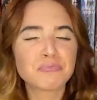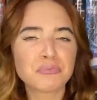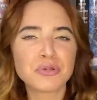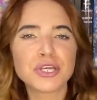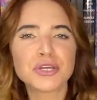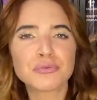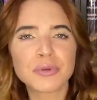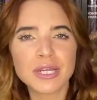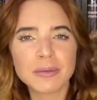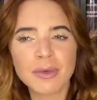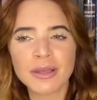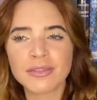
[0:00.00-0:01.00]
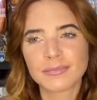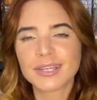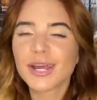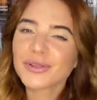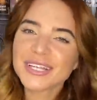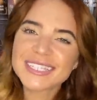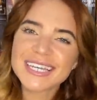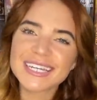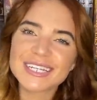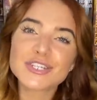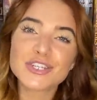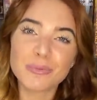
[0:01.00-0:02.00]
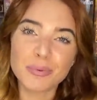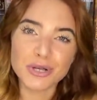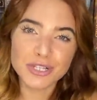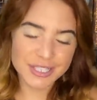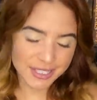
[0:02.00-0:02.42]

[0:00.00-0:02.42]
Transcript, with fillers: pretty good reading month. Now let's get into the books.